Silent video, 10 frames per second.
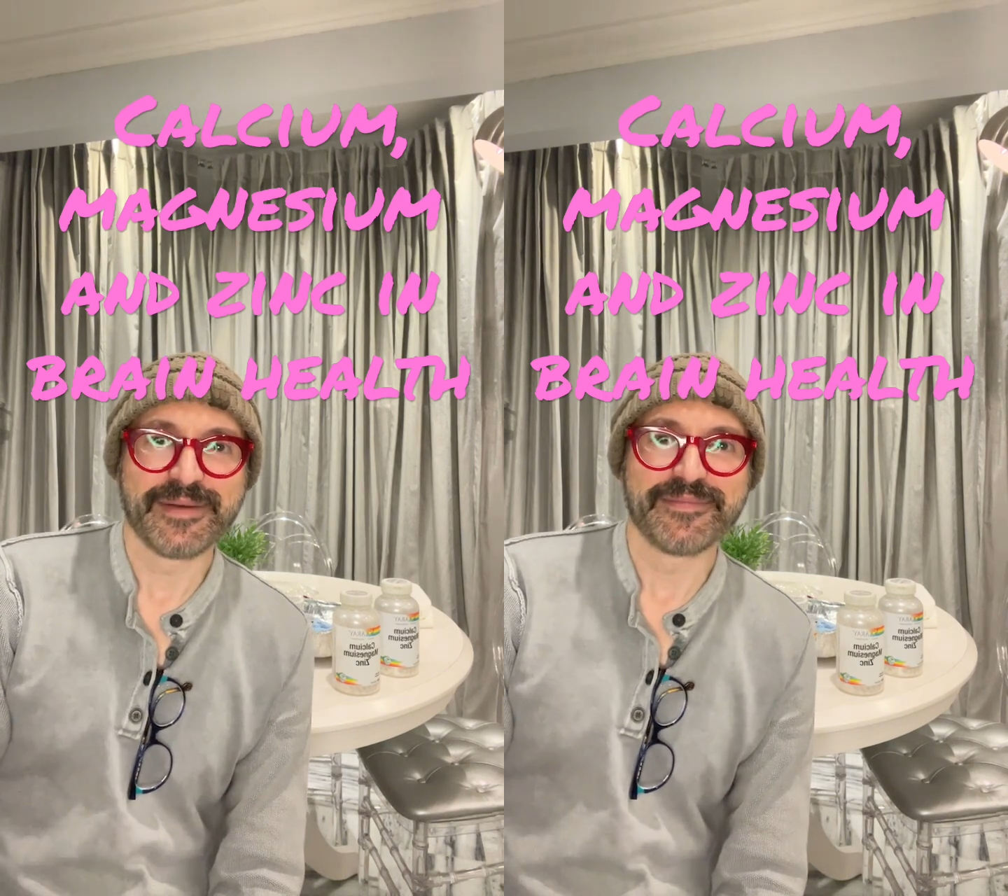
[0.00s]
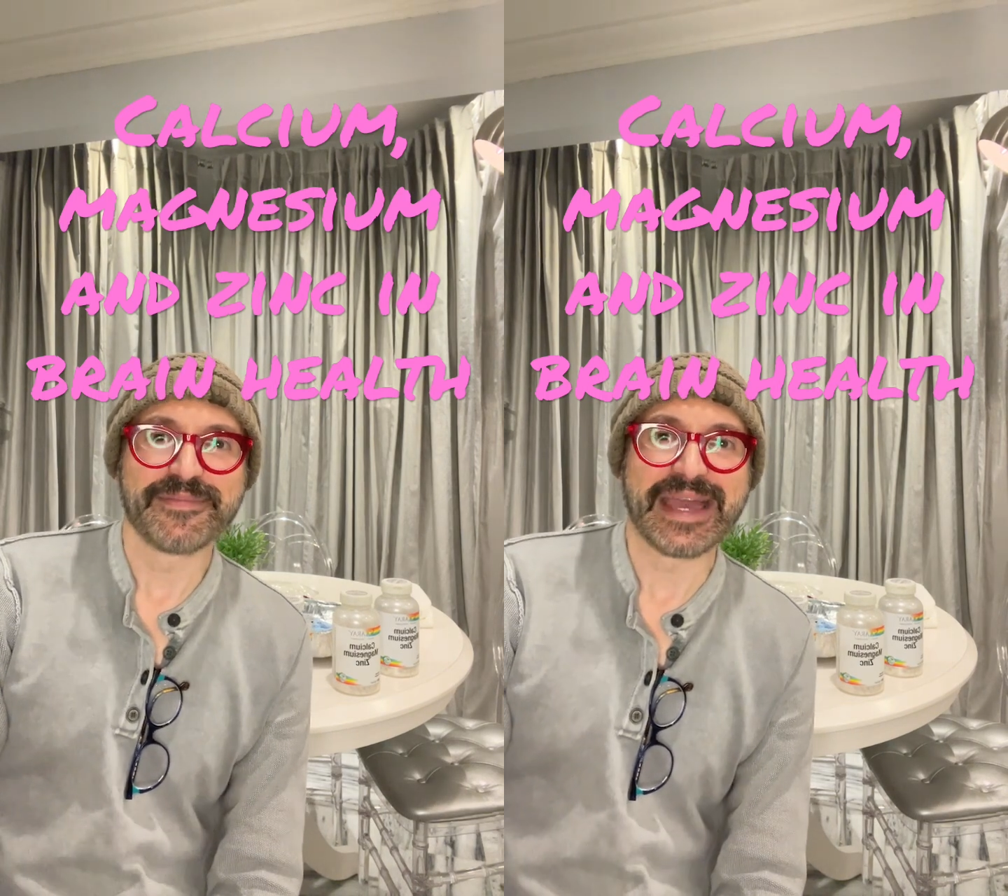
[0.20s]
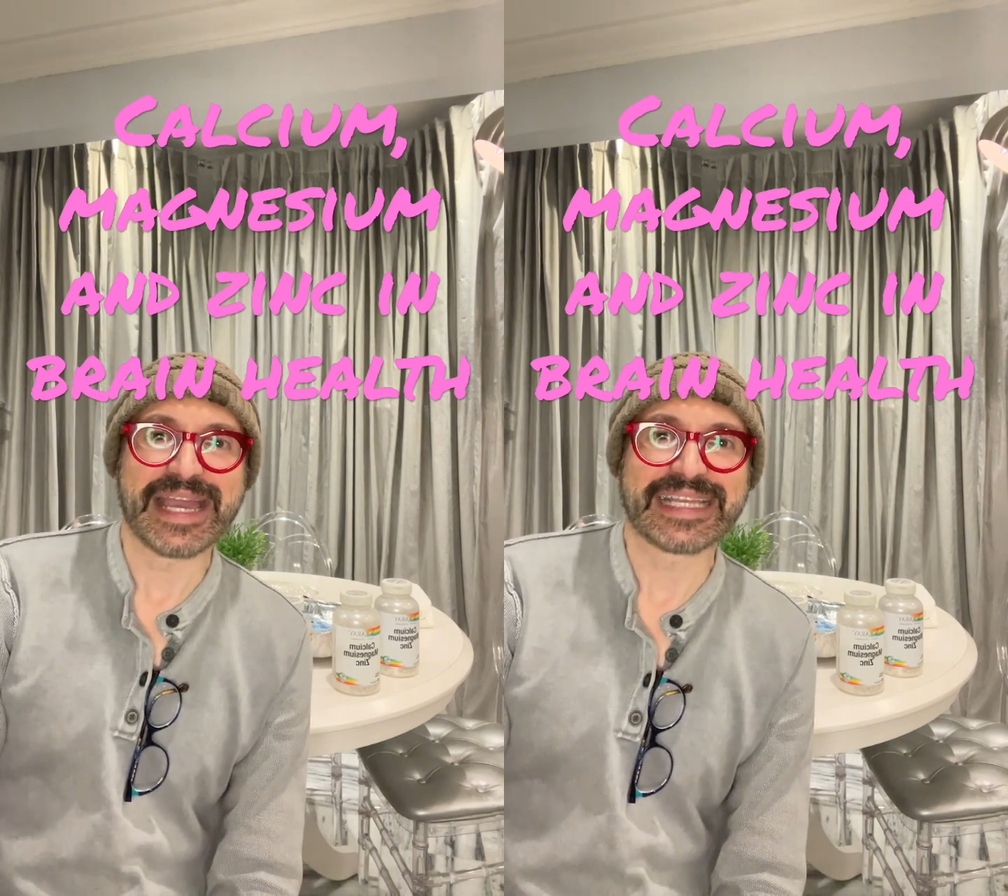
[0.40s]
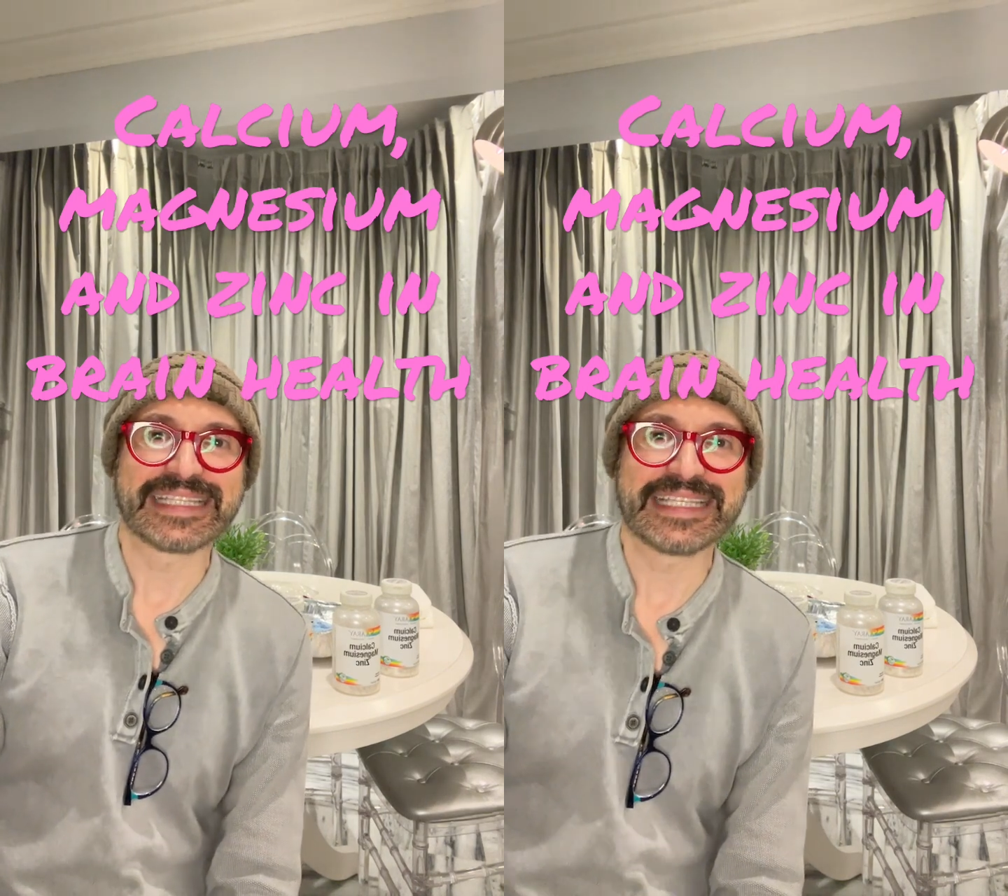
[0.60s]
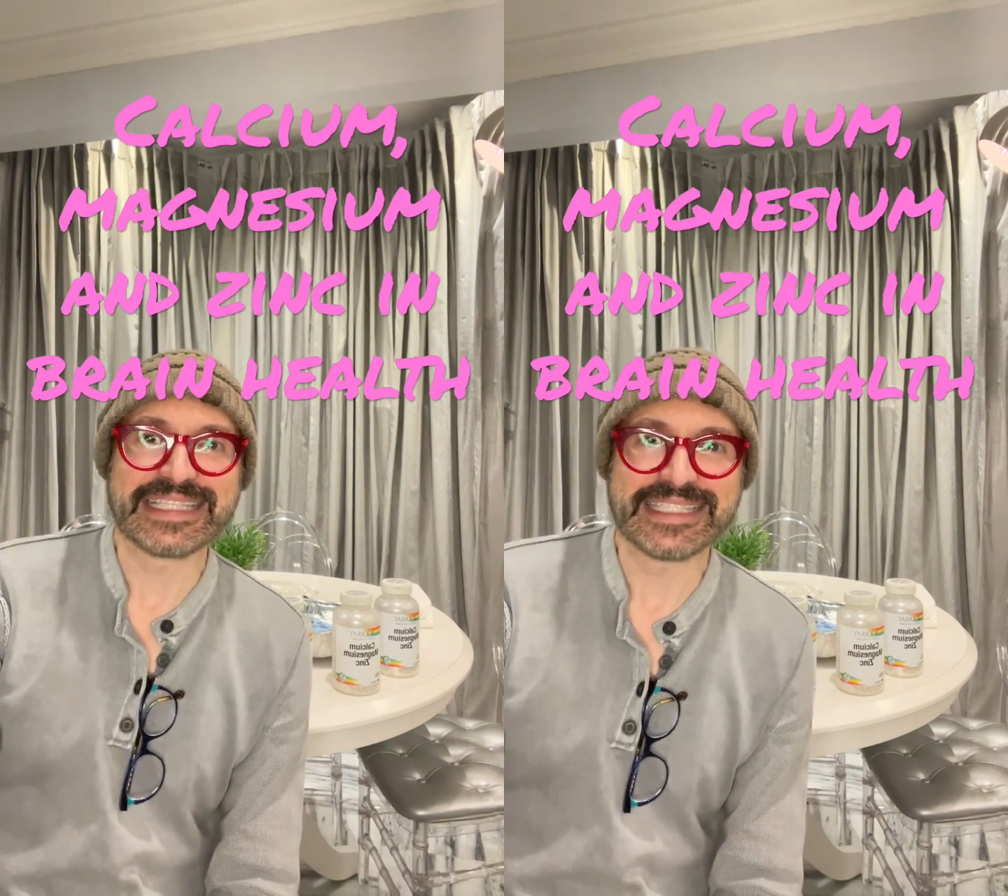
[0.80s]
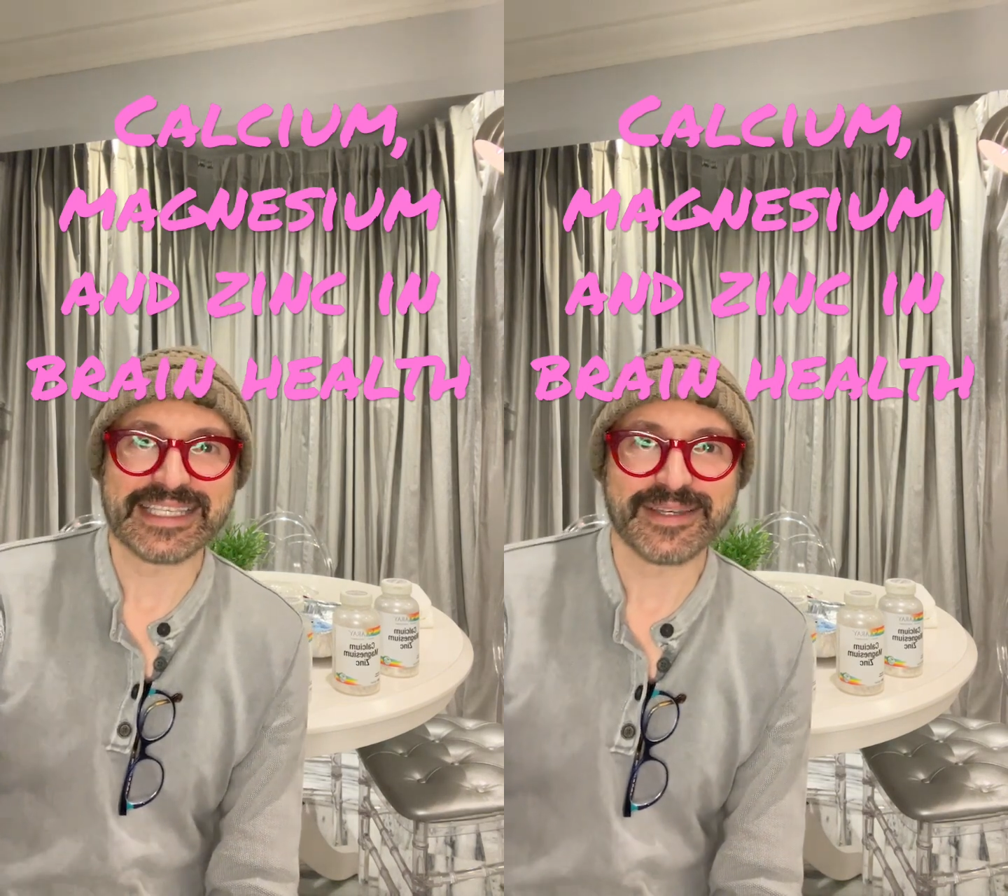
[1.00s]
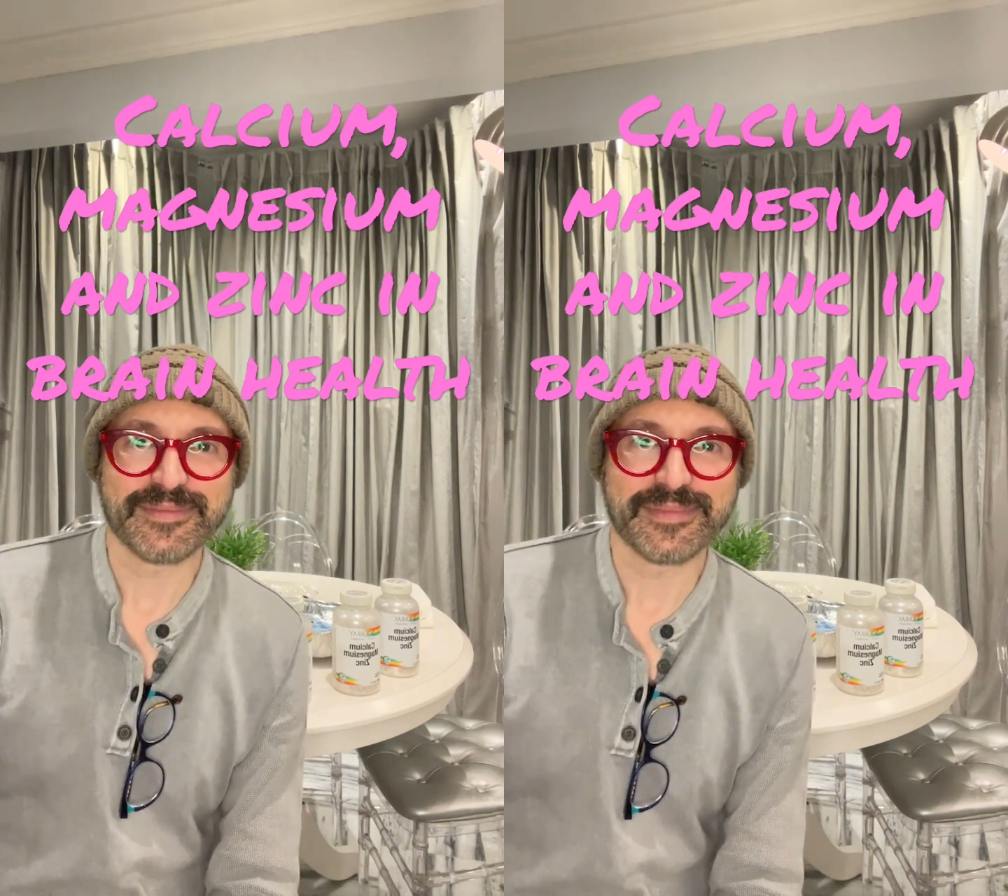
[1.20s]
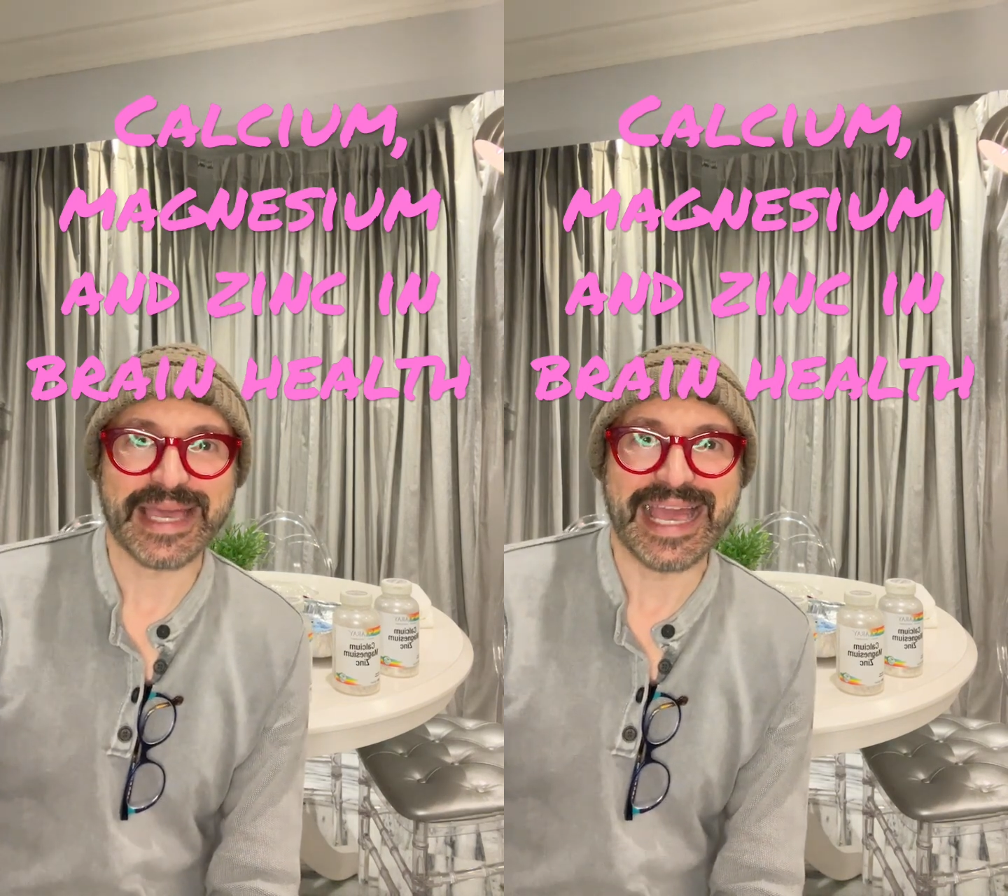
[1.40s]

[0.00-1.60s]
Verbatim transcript: magnesium,